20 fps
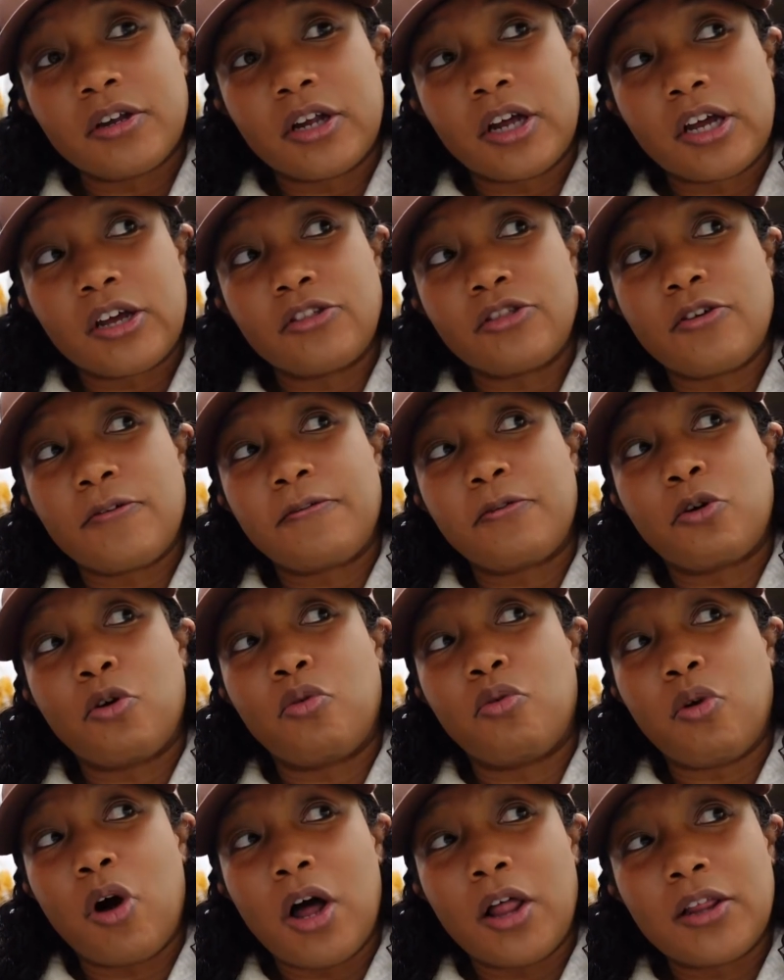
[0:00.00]
Like the
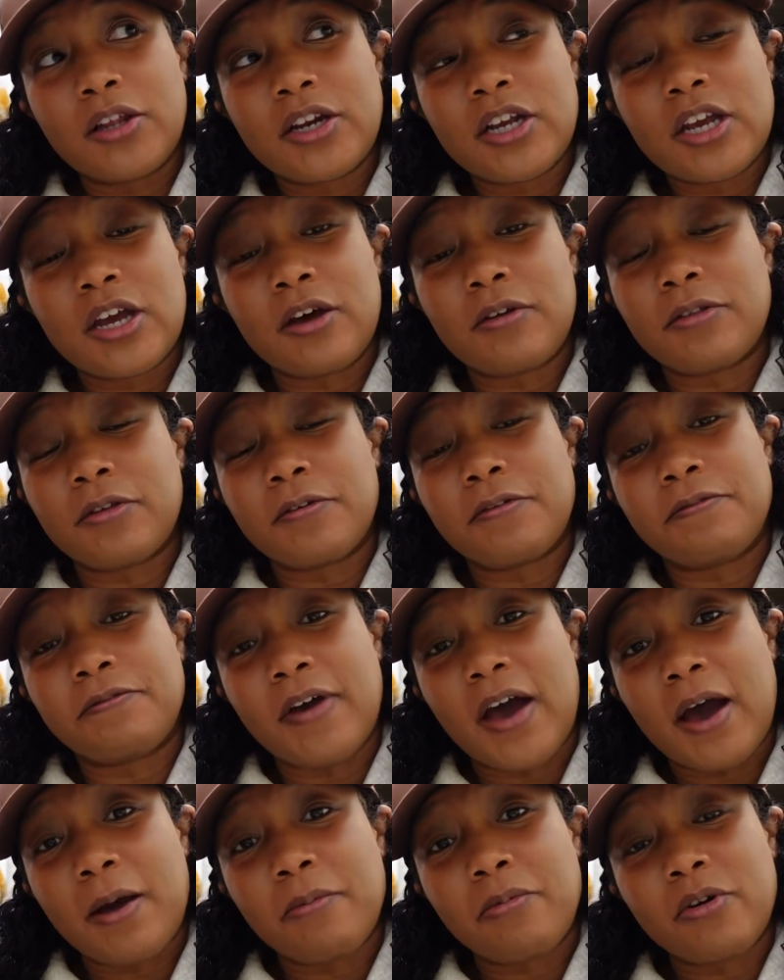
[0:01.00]
quality of the
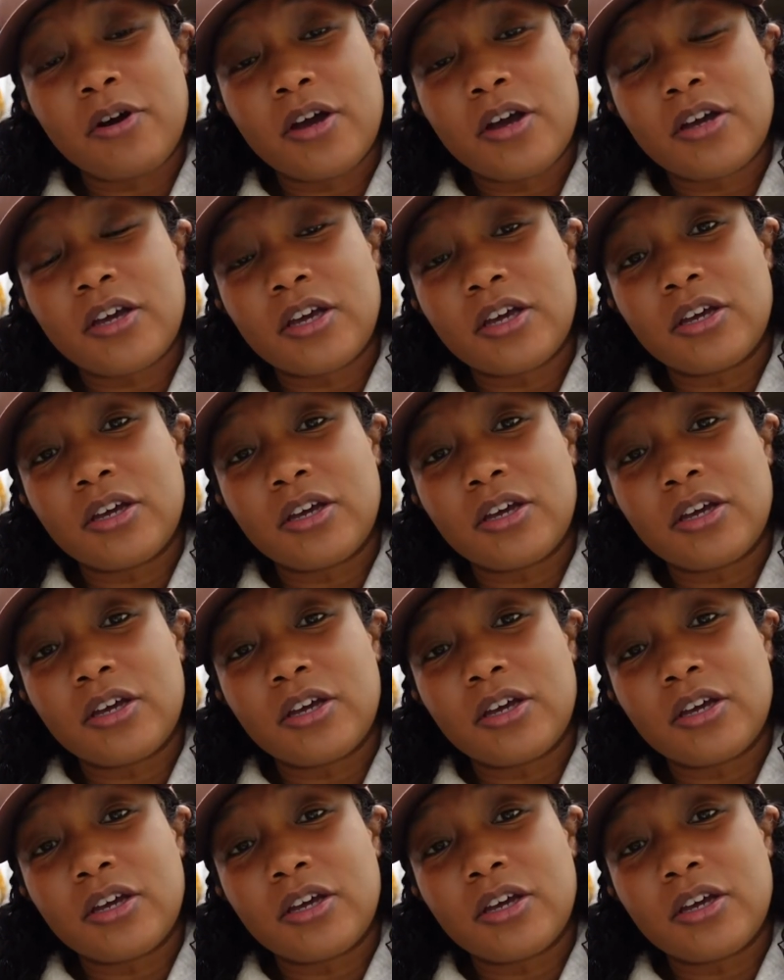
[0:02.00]
fabric